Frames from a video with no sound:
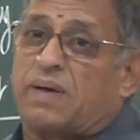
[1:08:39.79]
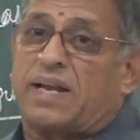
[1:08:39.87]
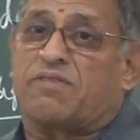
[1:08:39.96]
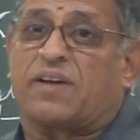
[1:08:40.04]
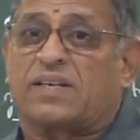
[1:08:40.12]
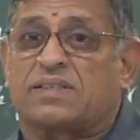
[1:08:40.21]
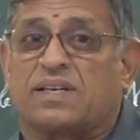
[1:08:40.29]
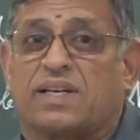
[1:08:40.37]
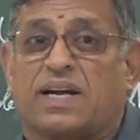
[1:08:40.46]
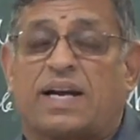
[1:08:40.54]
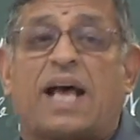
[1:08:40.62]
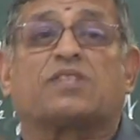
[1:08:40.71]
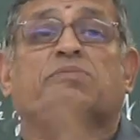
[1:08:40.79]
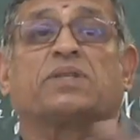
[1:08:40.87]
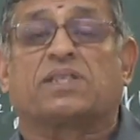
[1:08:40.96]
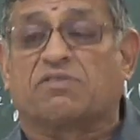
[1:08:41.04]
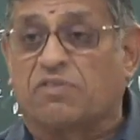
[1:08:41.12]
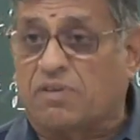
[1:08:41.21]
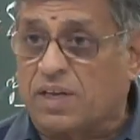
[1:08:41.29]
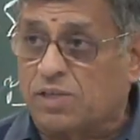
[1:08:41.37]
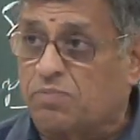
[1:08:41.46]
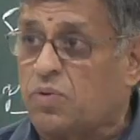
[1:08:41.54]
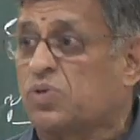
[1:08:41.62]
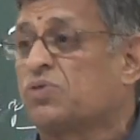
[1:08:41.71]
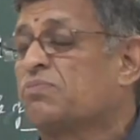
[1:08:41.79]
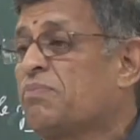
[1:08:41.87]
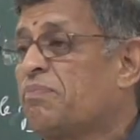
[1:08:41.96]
manufacturing and as much of our exports.